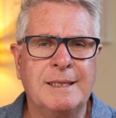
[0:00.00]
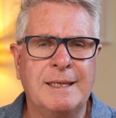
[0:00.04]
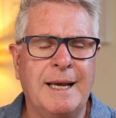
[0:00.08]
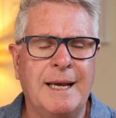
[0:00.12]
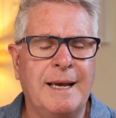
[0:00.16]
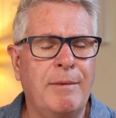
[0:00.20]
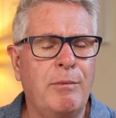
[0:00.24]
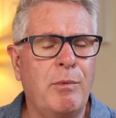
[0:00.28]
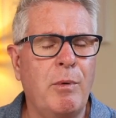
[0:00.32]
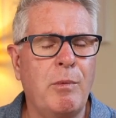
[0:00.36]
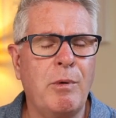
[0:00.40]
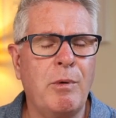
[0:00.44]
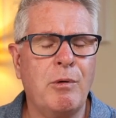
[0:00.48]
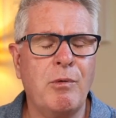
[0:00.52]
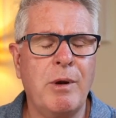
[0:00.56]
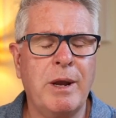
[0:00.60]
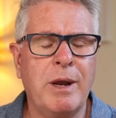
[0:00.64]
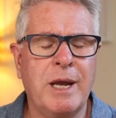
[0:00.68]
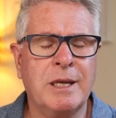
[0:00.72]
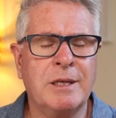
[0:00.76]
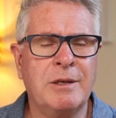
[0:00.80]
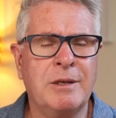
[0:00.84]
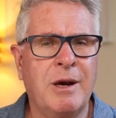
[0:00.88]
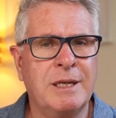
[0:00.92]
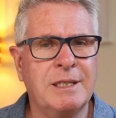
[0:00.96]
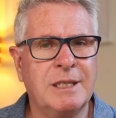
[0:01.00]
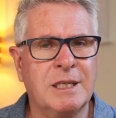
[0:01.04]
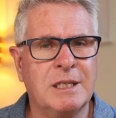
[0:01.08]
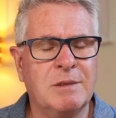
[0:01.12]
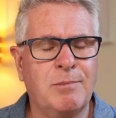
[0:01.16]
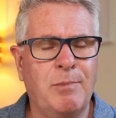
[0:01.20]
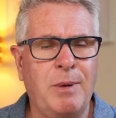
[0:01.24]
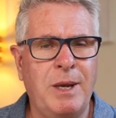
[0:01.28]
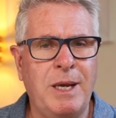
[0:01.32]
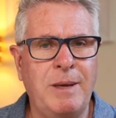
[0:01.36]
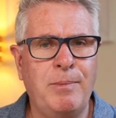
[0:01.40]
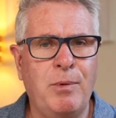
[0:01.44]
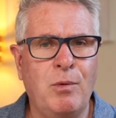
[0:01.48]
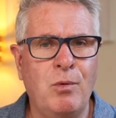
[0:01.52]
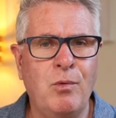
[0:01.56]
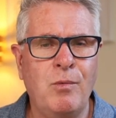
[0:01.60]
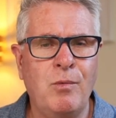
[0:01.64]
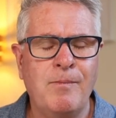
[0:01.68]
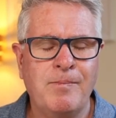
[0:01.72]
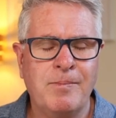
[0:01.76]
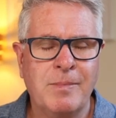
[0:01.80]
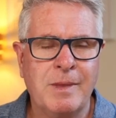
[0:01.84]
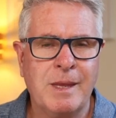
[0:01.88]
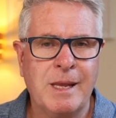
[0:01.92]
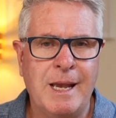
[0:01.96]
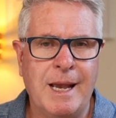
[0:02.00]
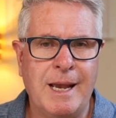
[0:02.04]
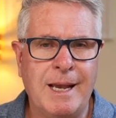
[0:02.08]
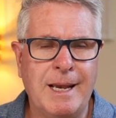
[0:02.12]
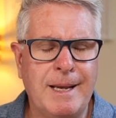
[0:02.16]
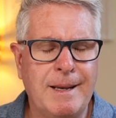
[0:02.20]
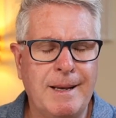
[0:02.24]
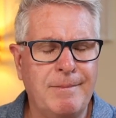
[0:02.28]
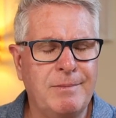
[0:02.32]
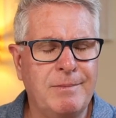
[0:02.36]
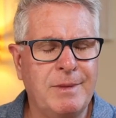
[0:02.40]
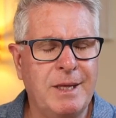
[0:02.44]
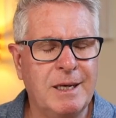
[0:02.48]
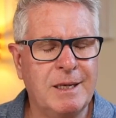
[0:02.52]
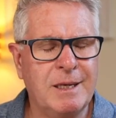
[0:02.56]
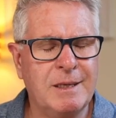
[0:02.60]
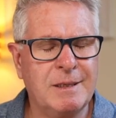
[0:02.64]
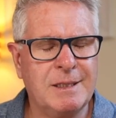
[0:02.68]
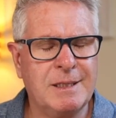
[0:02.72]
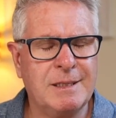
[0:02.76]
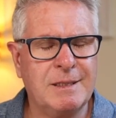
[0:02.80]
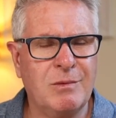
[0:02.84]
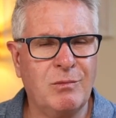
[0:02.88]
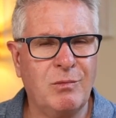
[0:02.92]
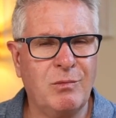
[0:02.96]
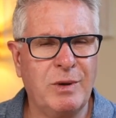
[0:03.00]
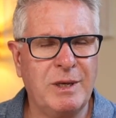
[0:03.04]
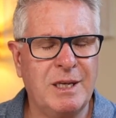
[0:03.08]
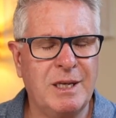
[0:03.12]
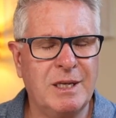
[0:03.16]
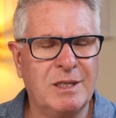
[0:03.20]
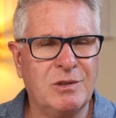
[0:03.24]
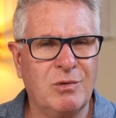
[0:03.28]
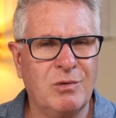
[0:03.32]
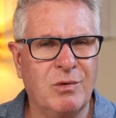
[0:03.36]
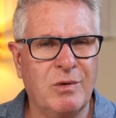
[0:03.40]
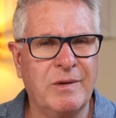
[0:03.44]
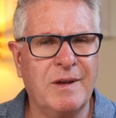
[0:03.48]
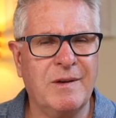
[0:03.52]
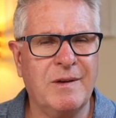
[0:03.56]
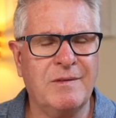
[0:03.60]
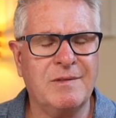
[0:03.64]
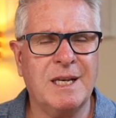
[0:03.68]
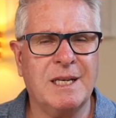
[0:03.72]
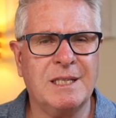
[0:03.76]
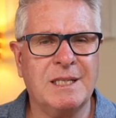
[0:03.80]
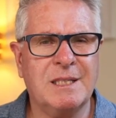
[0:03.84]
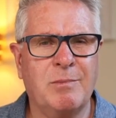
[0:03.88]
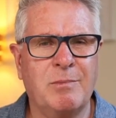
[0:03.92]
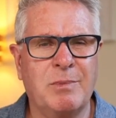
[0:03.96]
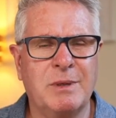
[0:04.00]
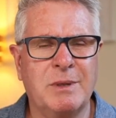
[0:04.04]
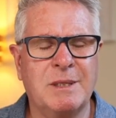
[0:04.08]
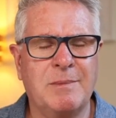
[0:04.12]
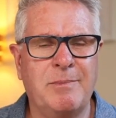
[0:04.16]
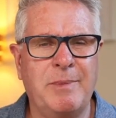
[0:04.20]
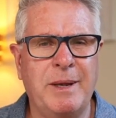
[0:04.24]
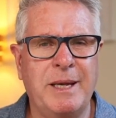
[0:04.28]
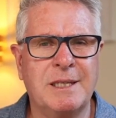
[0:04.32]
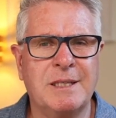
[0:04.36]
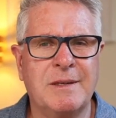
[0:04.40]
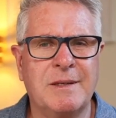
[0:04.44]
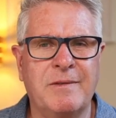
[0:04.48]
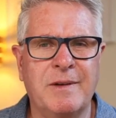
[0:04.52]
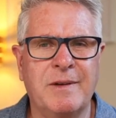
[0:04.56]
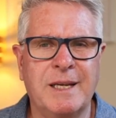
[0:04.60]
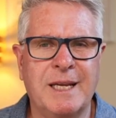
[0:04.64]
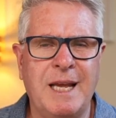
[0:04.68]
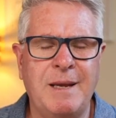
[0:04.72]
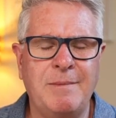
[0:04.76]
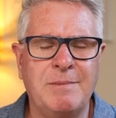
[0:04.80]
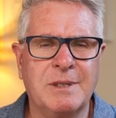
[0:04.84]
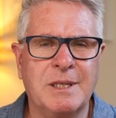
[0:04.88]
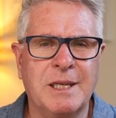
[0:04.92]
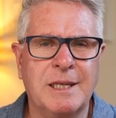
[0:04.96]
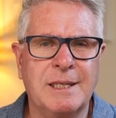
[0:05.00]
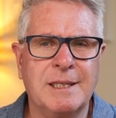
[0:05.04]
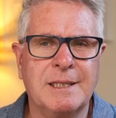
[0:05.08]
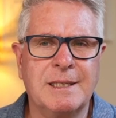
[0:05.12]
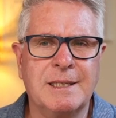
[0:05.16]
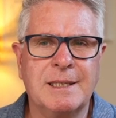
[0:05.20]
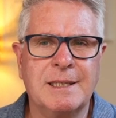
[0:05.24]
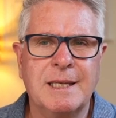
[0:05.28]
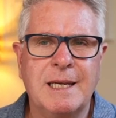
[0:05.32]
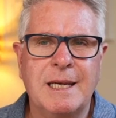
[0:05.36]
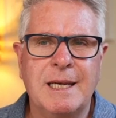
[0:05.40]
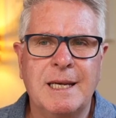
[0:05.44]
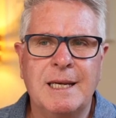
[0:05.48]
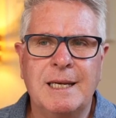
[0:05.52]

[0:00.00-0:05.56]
When we recognize it's people, then it sort of gives us a perspective. It keeps things